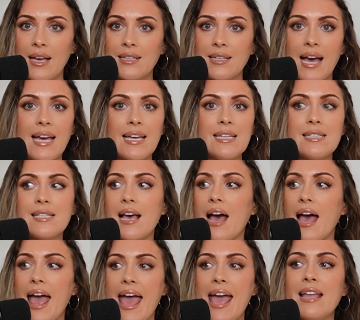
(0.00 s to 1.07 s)
Guys,
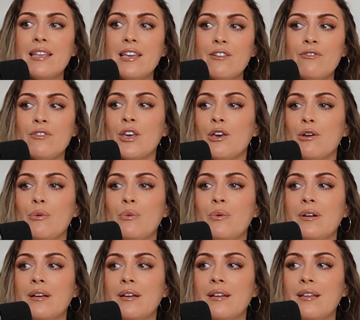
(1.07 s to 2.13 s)
are any of
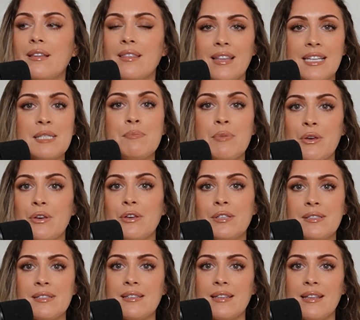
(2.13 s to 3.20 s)
you this
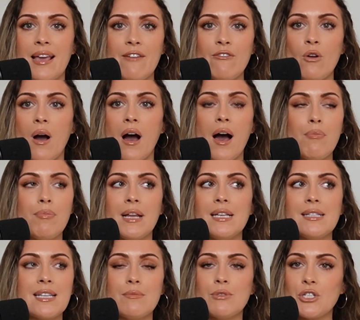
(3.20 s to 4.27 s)
person? If you are,
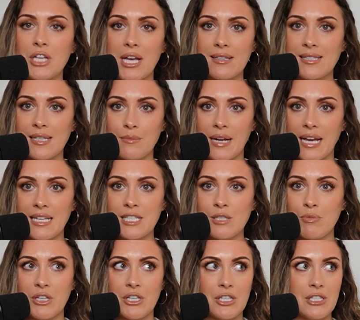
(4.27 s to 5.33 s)
please come and shed some light,
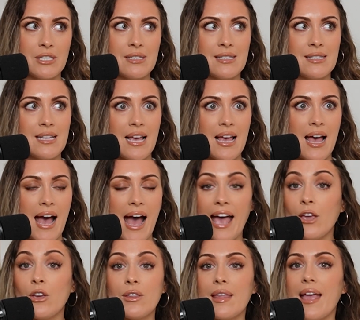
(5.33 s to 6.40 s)
because
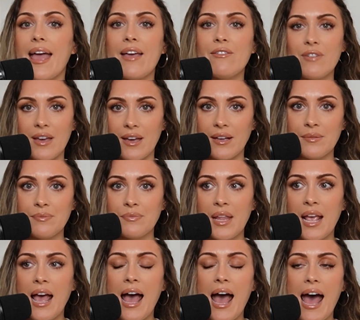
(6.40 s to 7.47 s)
I could never.
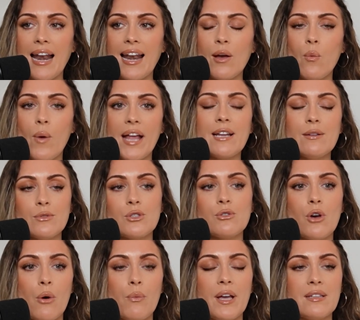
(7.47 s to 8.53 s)
And like when I was
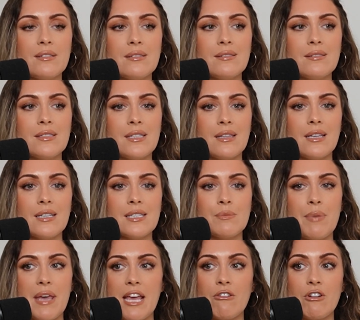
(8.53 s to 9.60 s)
going to this
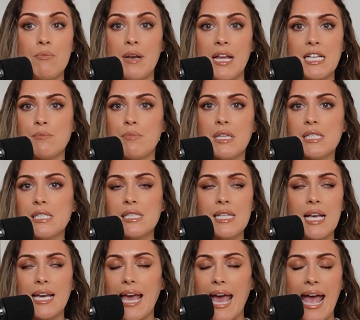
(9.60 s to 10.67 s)
bakery place, but this is
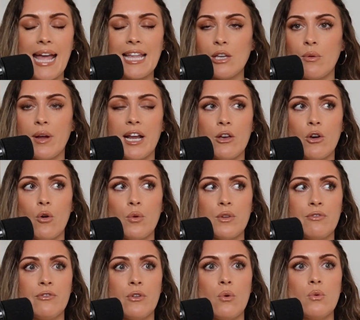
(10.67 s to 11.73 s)
like anywhere I go
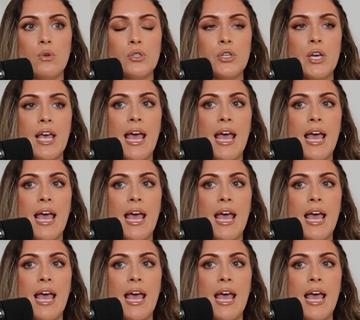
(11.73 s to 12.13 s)
with food,